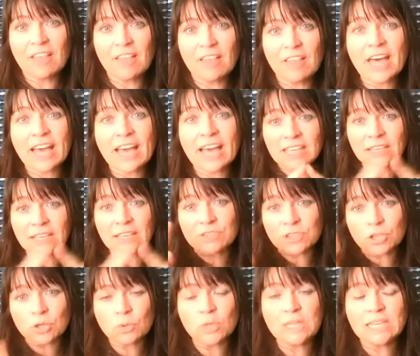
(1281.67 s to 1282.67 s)
That gives
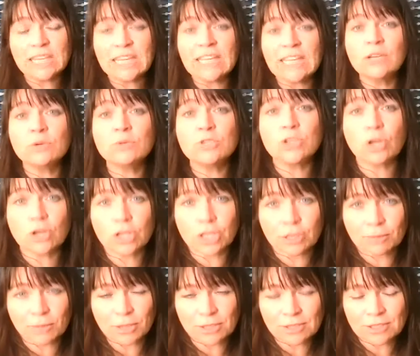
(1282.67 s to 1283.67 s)
you a legal
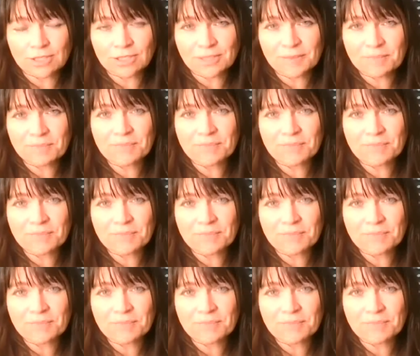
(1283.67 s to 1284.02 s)
document